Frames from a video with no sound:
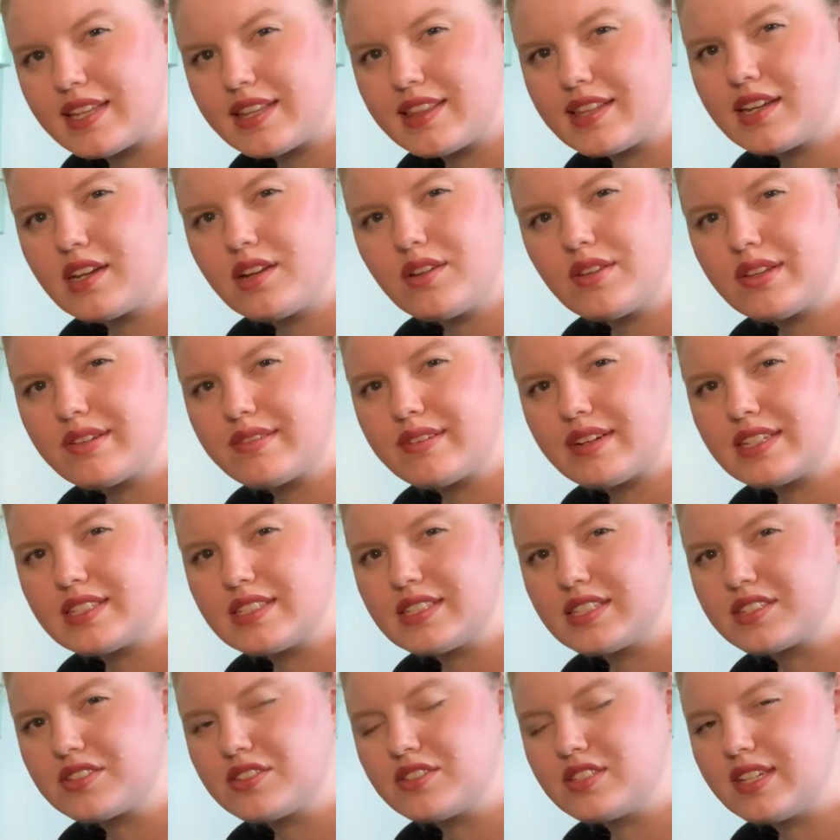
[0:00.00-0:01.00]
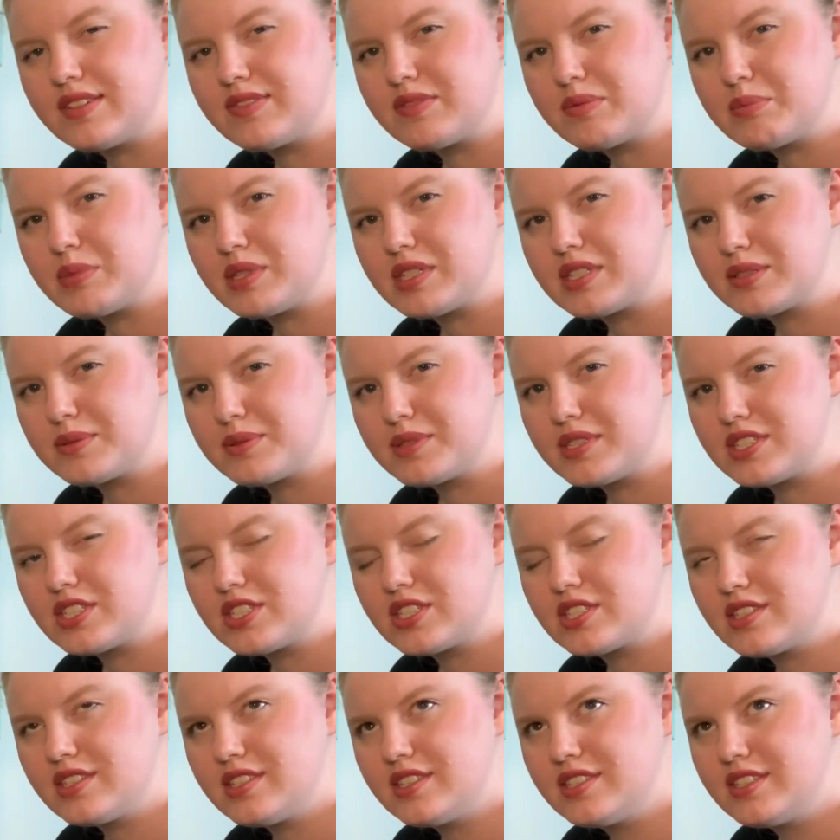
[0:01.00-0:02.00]
think I only read six or seven books,
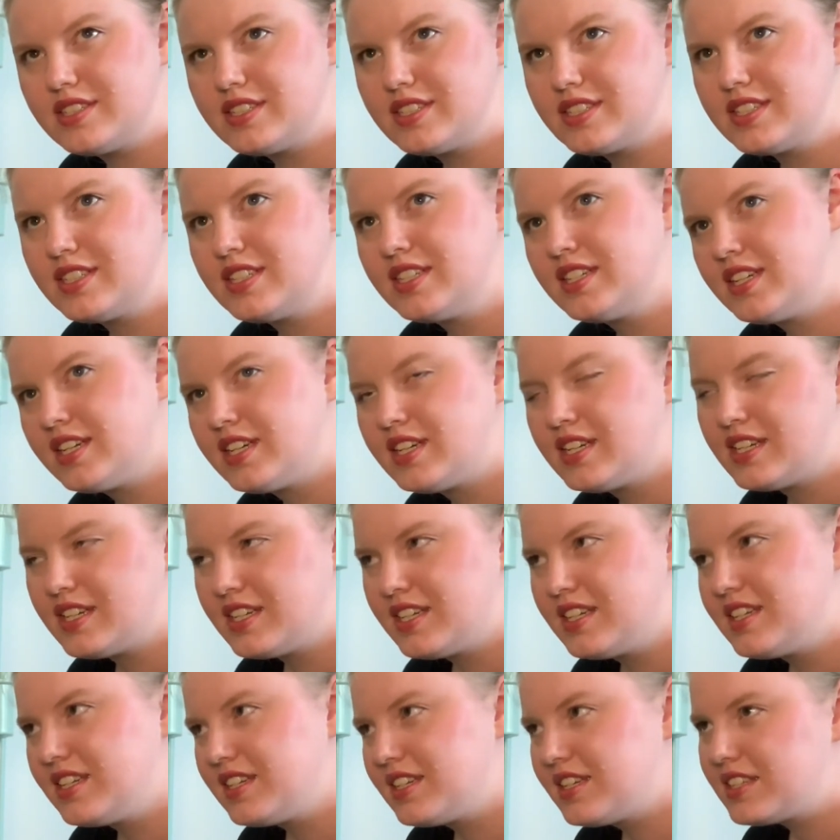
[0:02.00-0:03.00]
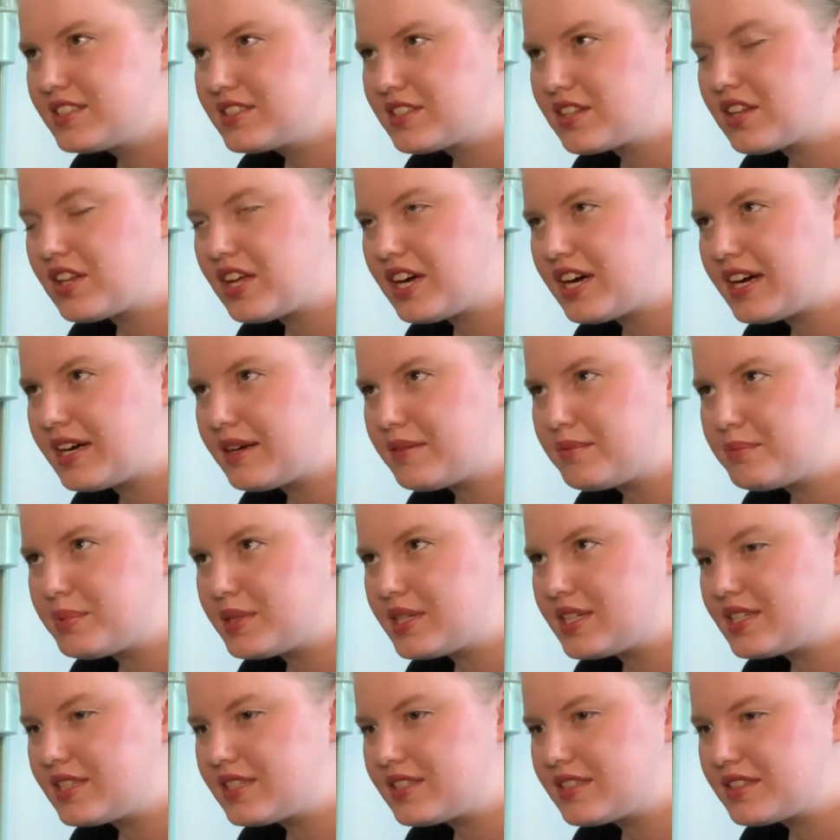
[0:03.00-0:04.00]
which is a lot,
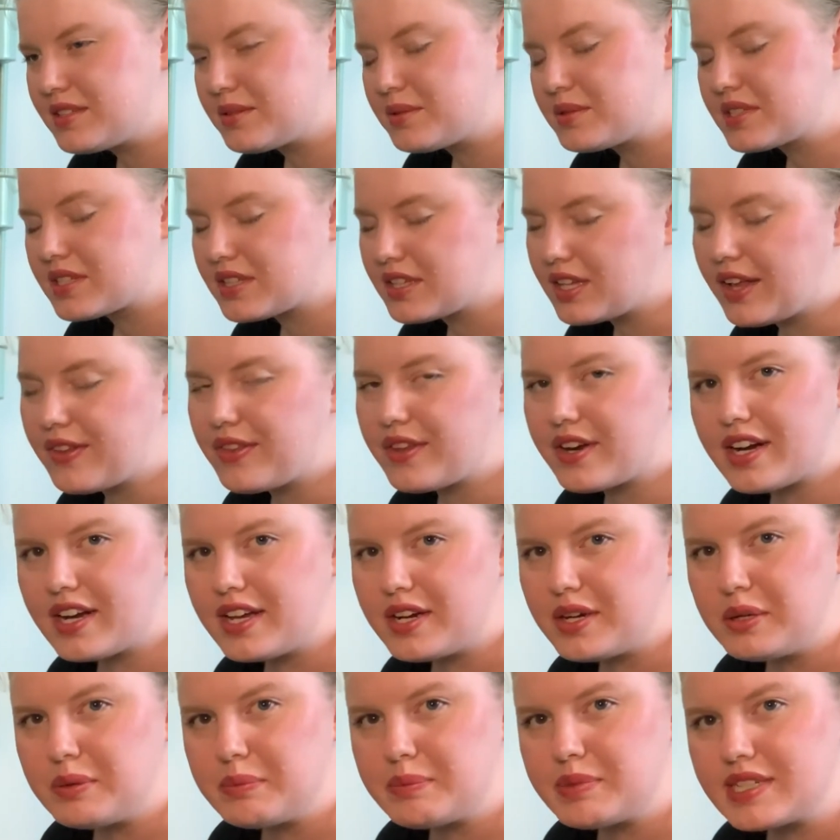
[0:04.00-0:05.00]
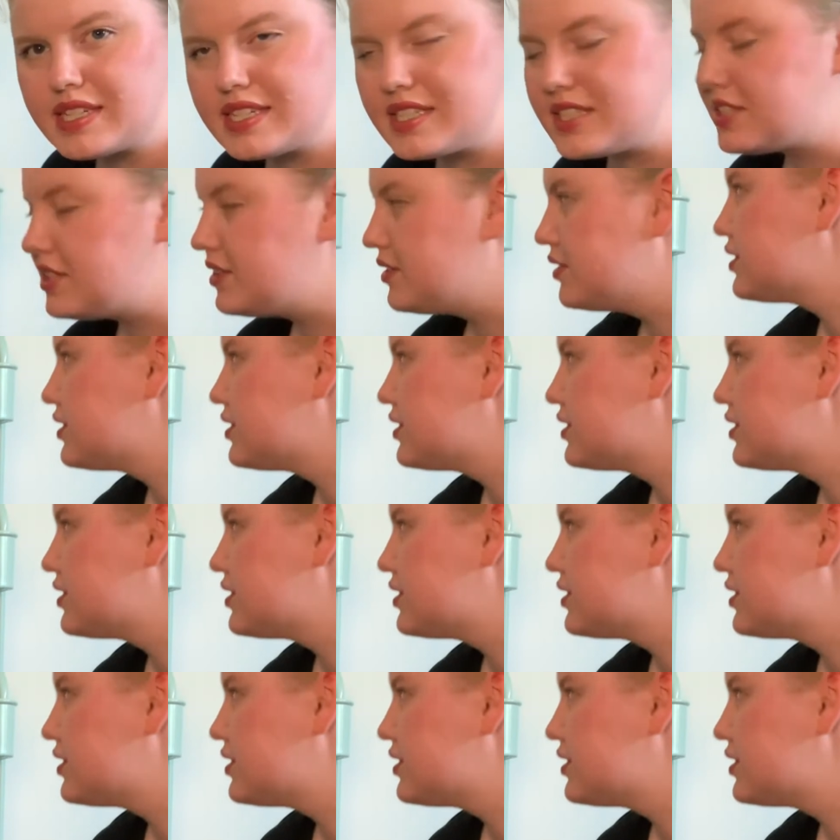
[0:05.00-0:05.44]
but there was a lot that I had hoped to get to,